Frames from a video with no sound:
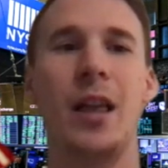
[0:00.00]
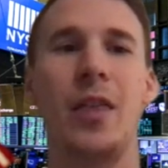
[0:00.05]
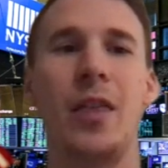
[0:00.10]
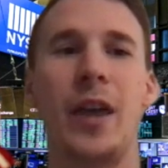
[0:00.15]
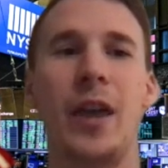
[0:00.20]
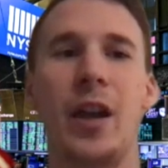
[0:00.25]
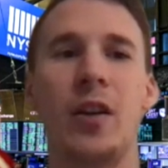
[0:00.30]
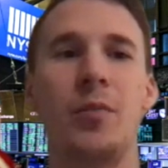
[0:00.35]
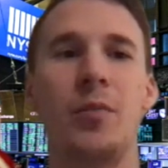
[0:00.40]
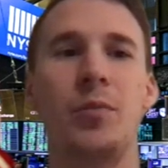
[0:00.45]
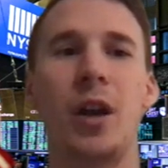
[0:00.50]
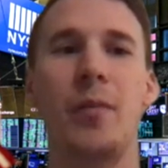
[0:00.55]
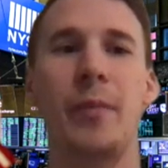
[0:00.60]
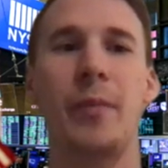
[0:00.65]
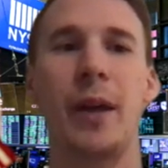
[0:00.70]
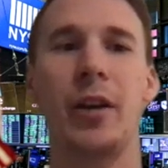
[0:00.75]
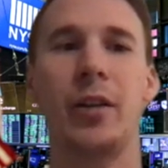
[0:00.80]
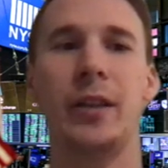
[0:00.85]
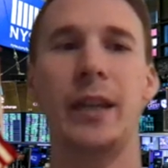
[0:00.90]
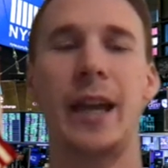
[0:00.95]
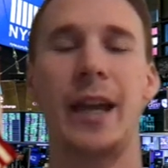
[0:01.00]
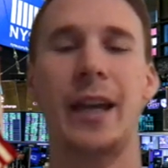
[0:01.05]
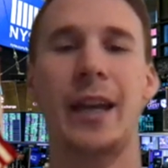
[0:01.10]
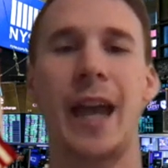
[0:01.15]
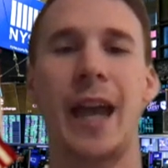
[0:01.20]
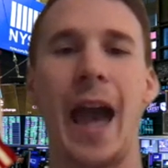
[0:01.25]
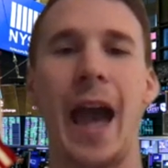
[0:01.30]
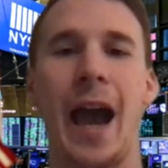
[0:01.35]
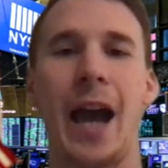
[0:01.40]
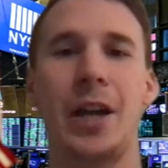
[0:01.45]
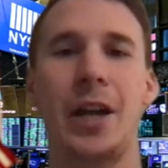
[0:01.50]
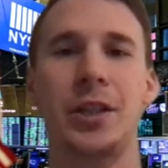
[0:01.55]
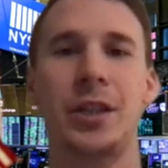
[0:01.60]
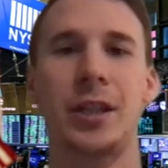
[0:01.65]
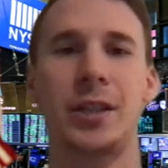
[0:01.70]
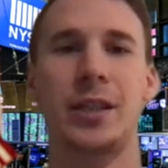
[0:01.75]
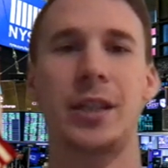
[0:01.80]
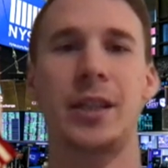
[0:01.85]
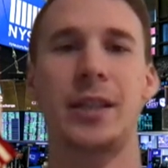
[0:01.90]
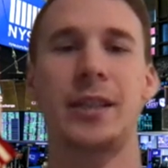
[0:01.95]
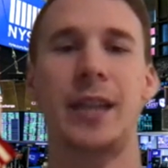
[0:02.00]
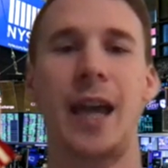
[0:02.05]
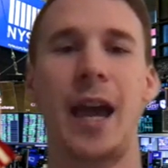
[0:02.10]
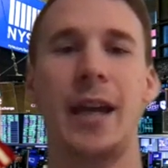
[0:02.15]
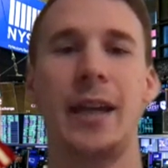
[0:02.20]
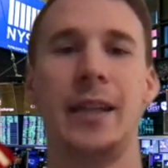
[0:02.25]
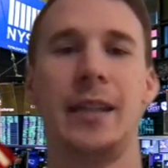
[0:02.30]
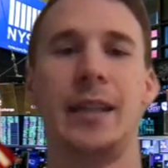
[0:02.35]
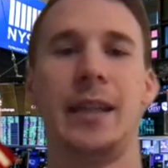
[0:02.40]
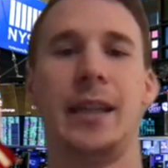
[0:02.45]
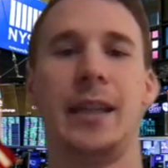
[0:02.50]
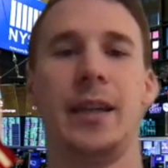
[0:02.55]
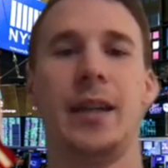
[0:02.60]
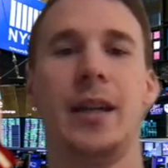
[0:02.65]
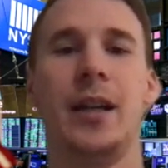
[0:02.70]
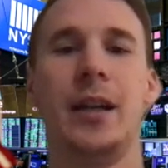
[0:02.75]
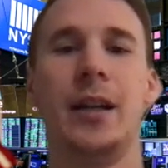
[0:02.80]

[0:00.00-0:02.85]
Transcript: they are primarily a cash society.